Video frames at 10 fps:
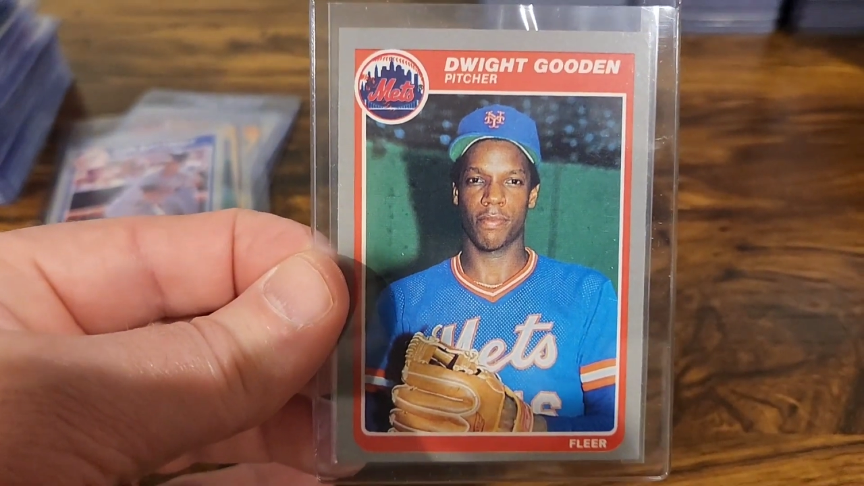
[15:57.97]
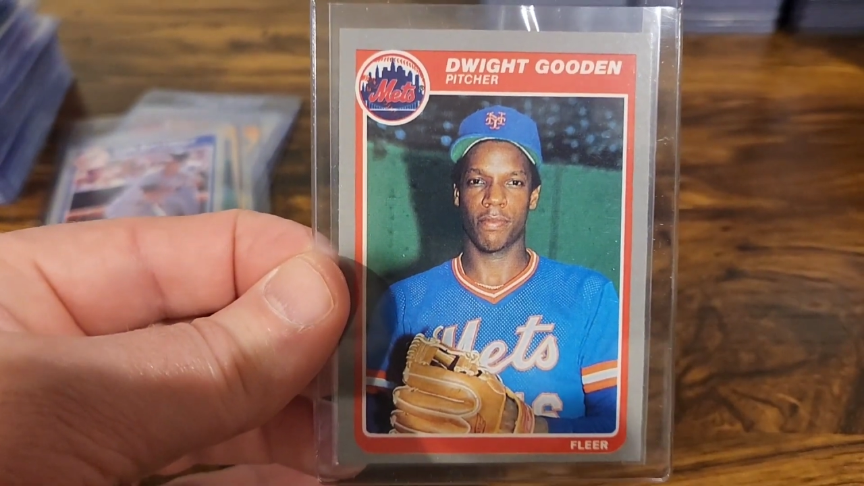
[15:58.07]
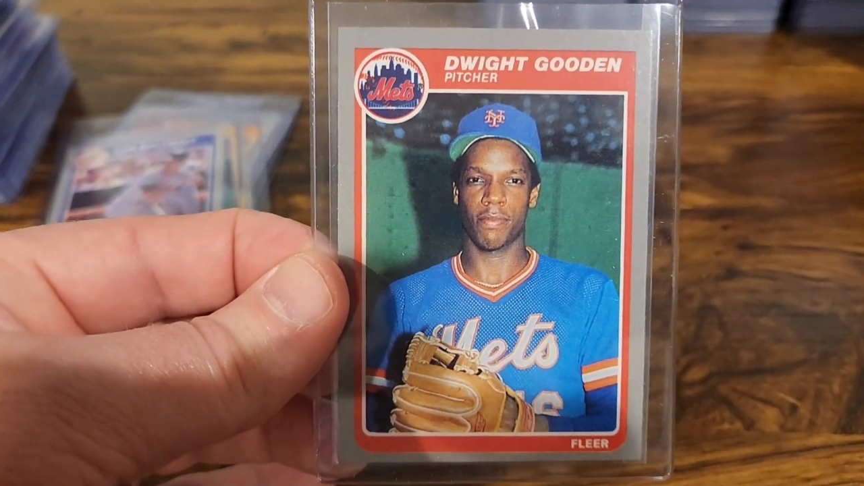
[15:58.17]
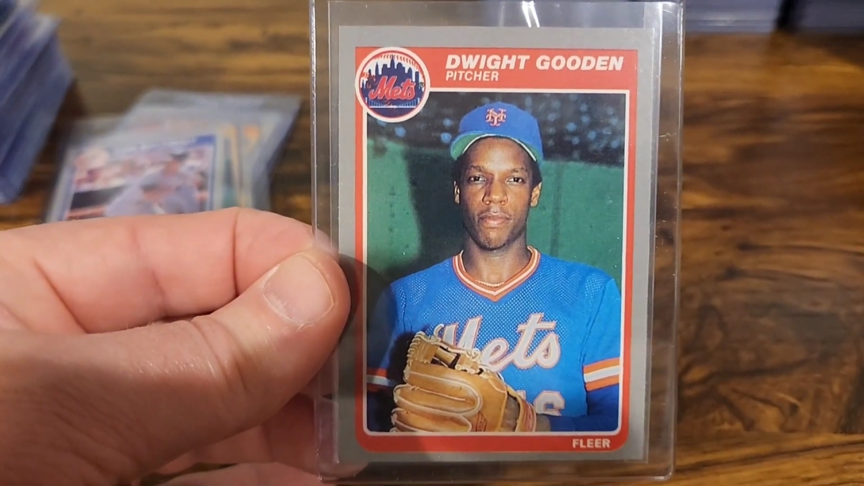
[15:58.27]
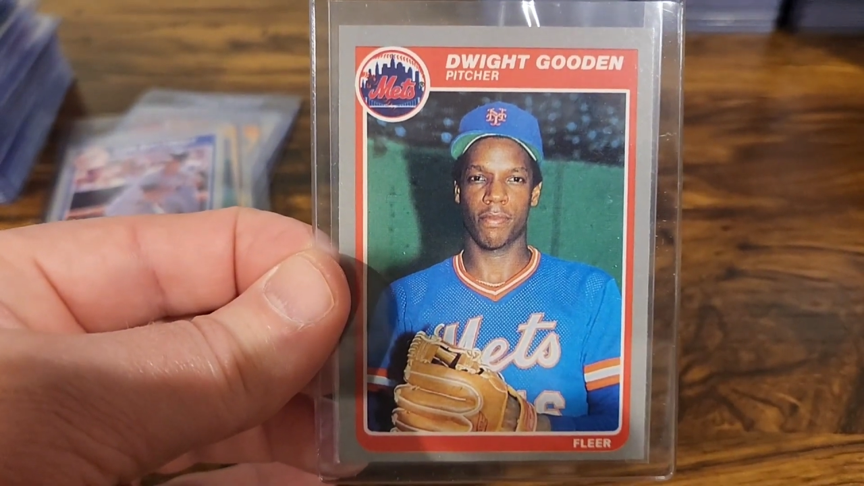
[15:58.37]

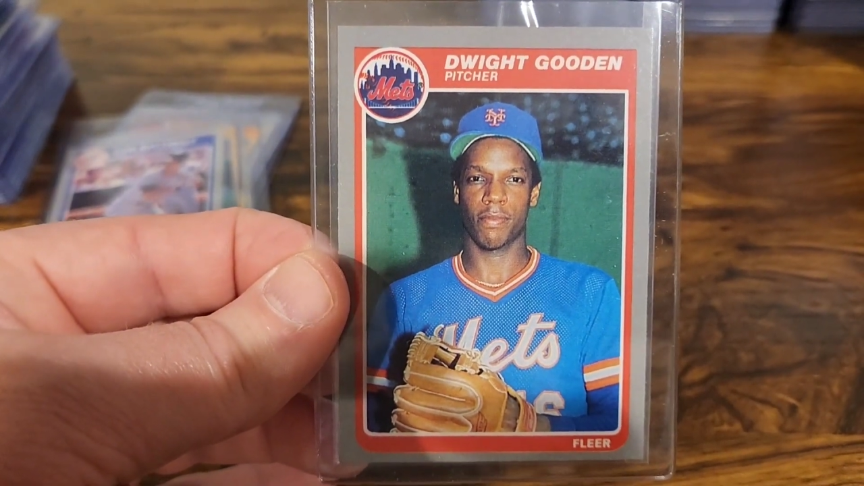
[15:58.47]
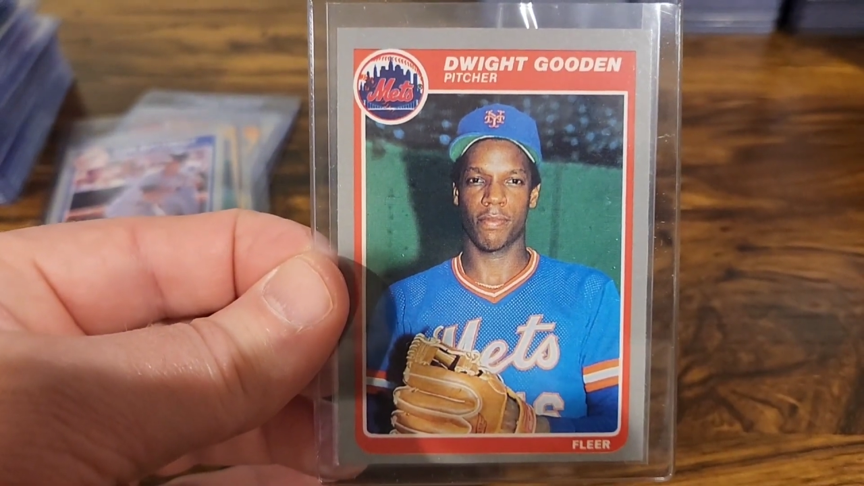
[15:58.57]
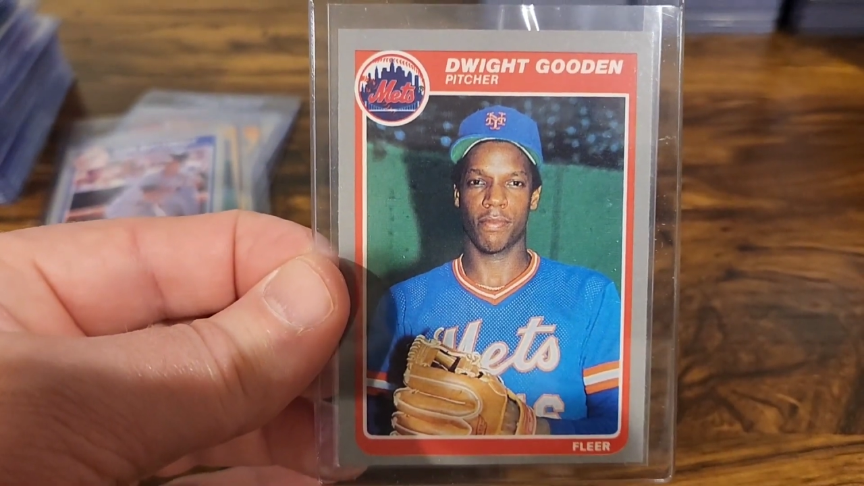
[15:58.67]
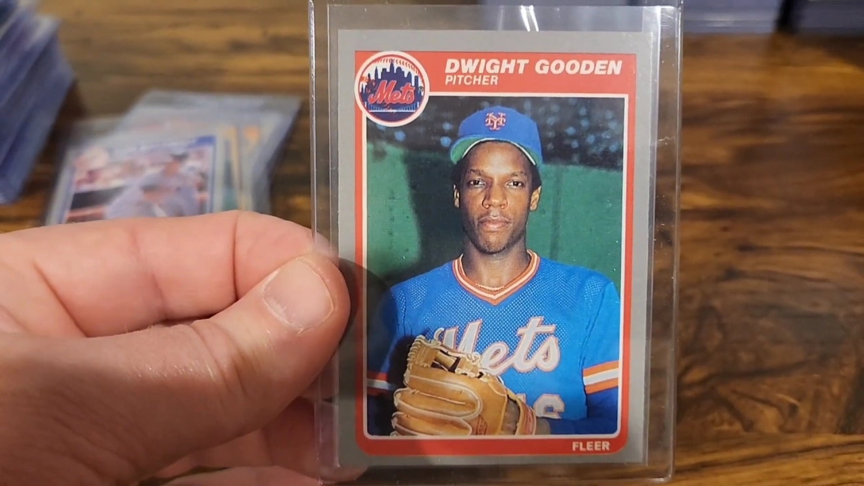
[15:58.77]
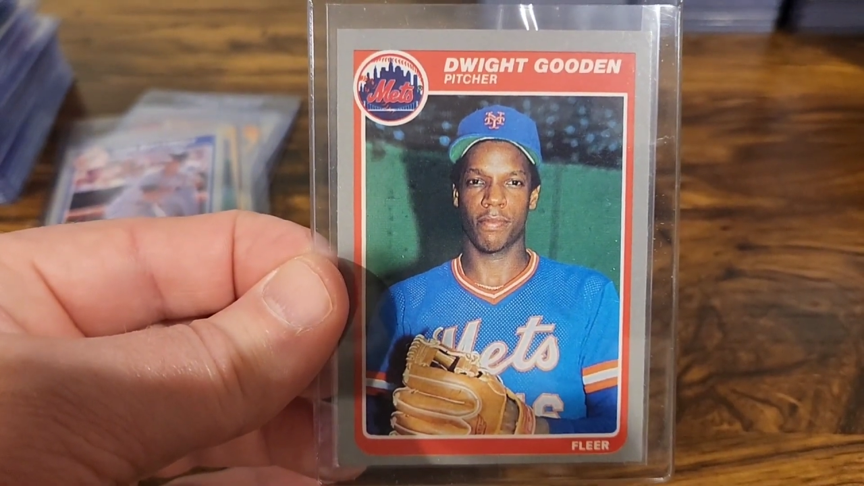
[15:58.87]
didn't live
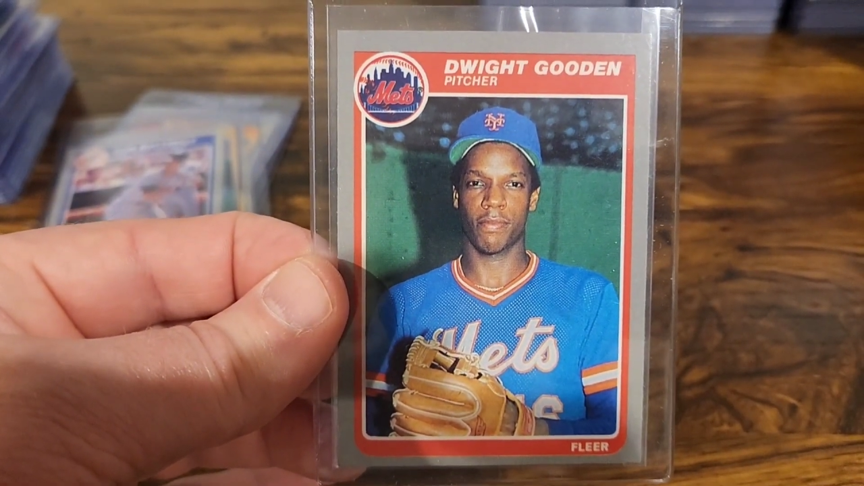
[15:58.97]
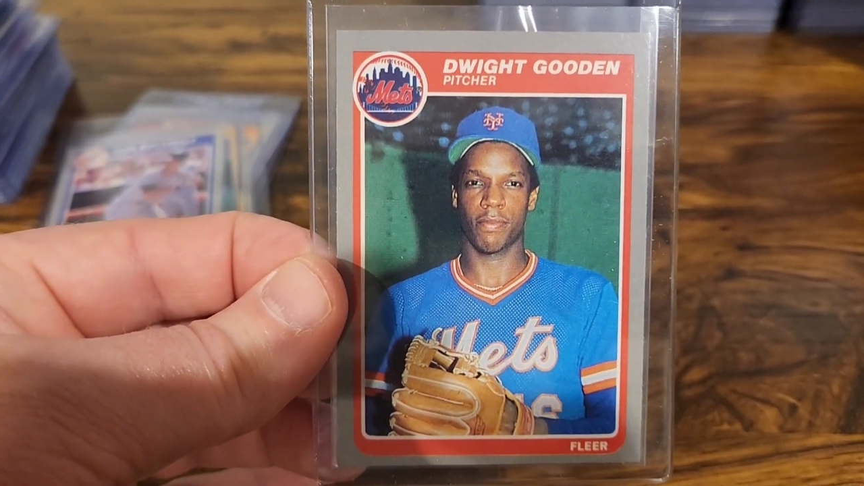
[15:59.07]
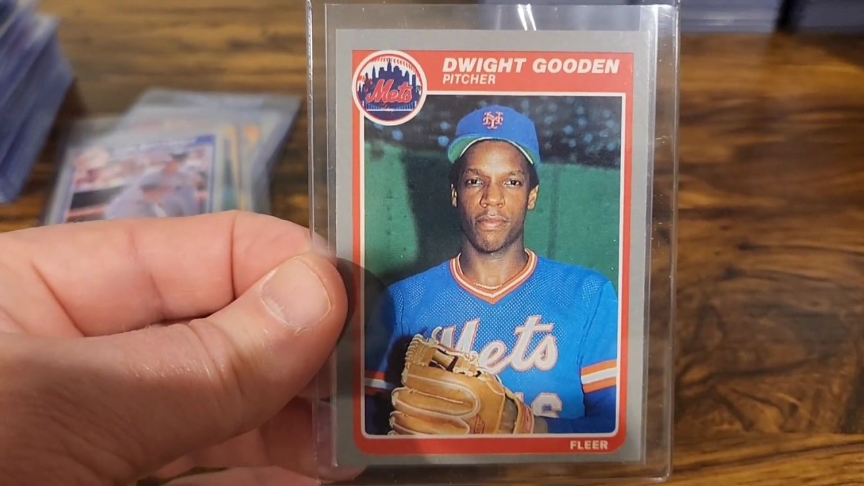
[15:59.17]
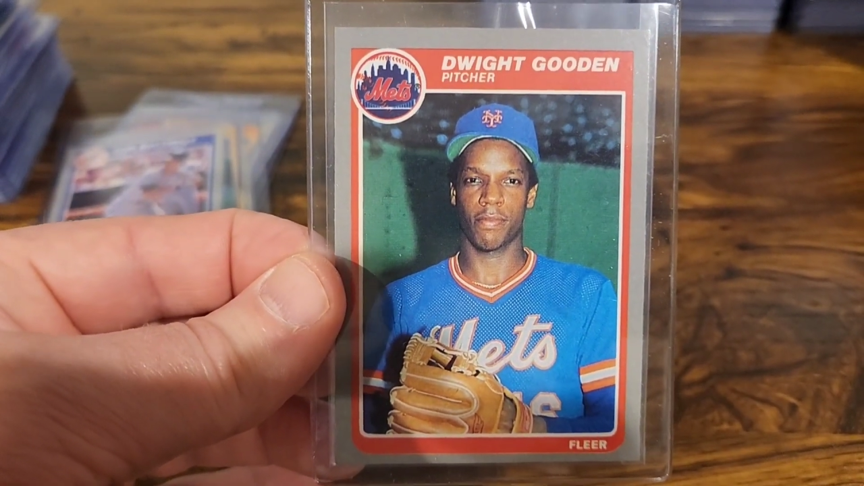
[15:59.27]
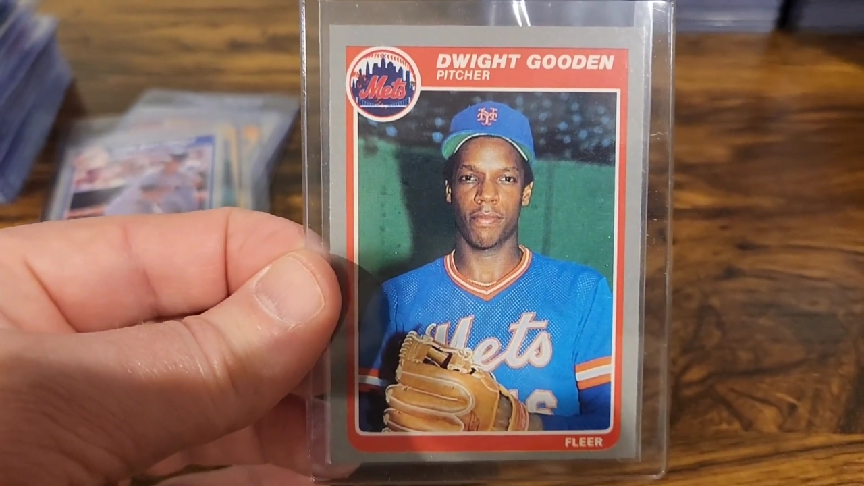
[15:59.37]
up
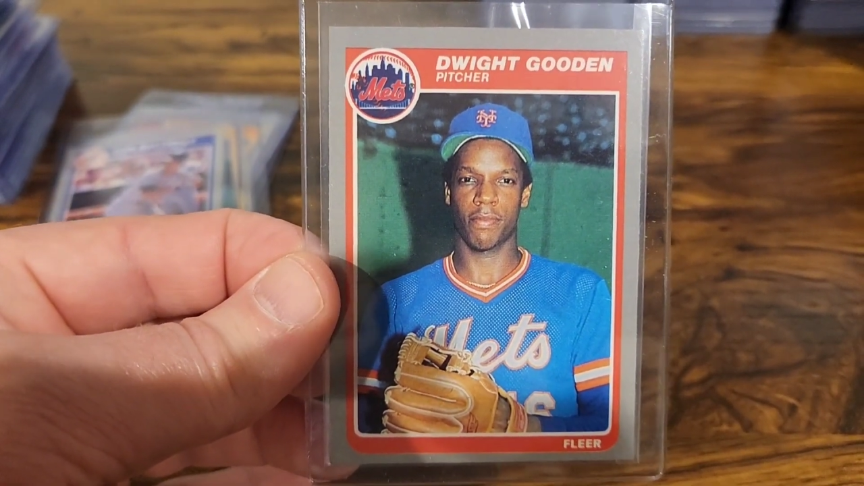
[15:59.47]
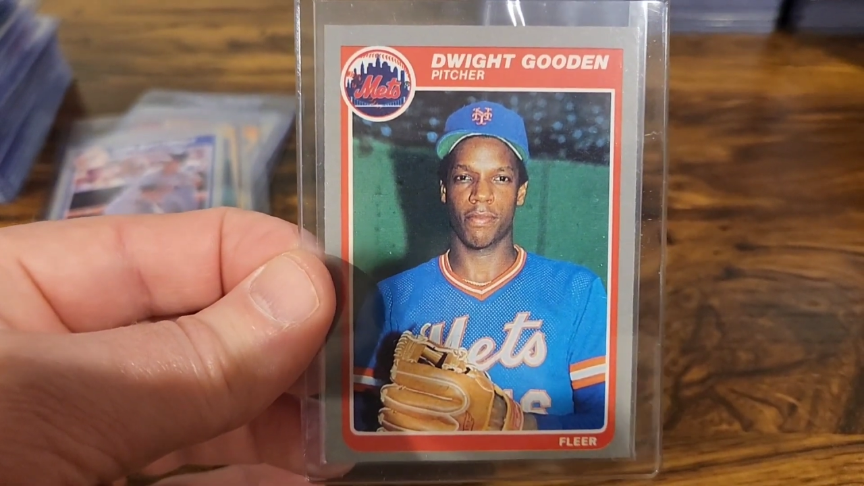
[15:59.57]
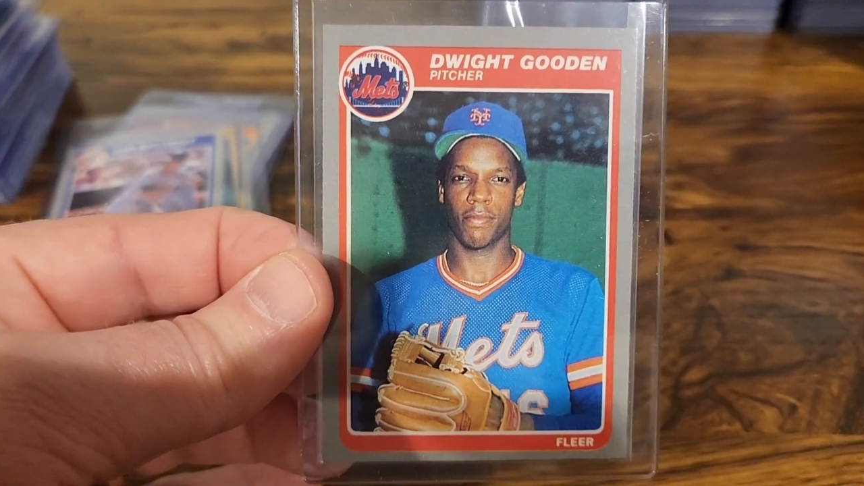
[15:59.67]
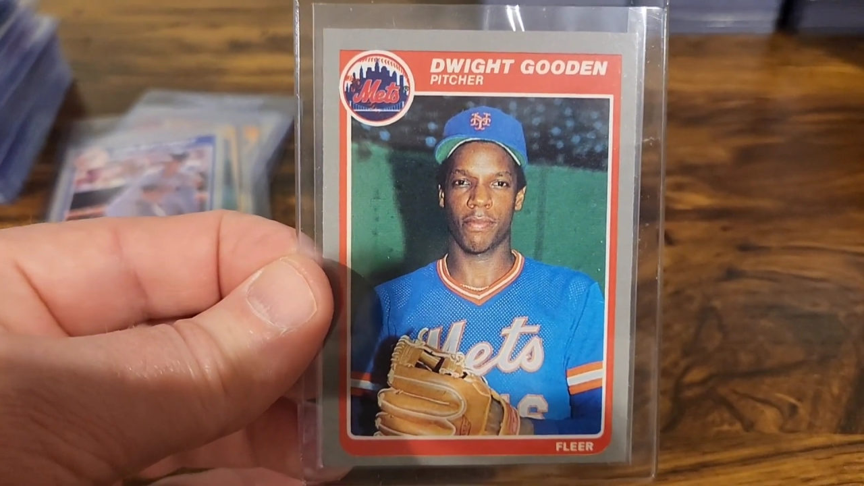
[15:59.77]
to